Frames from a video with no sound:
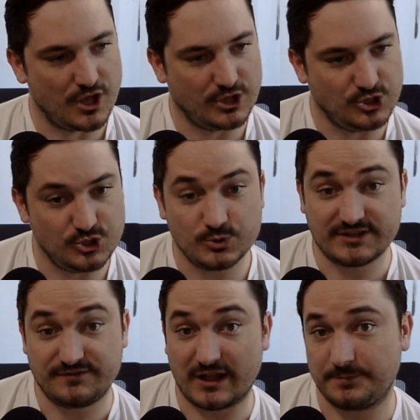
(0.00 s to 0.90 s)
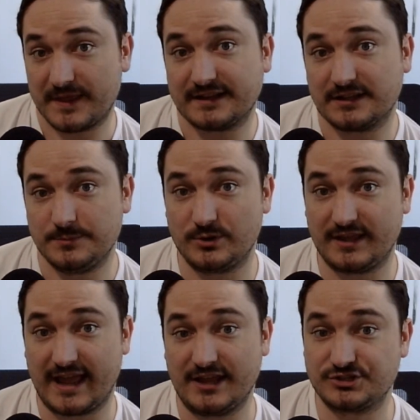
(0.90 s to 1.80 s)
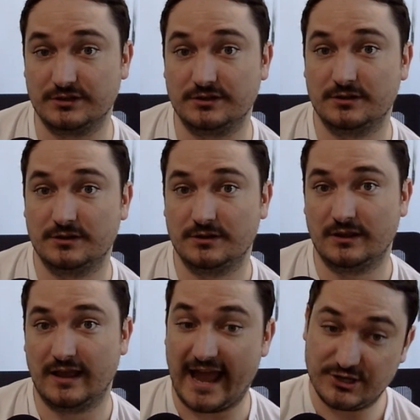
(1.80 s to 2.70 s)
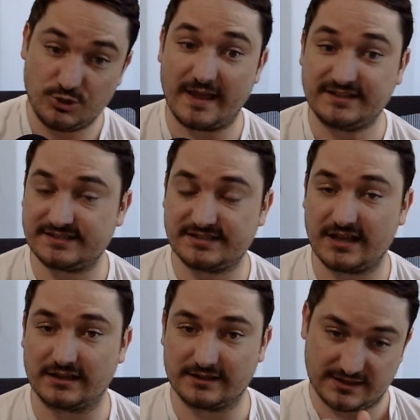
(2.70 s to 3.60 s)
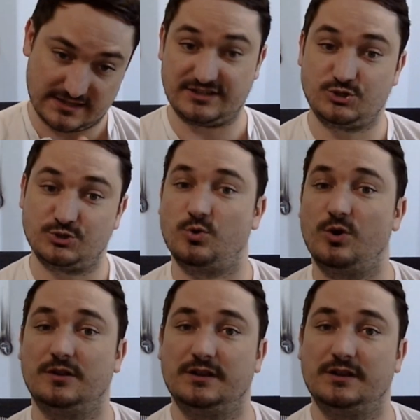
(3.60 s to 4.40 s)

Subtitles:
You develop that communication, and you may suck. This is your quality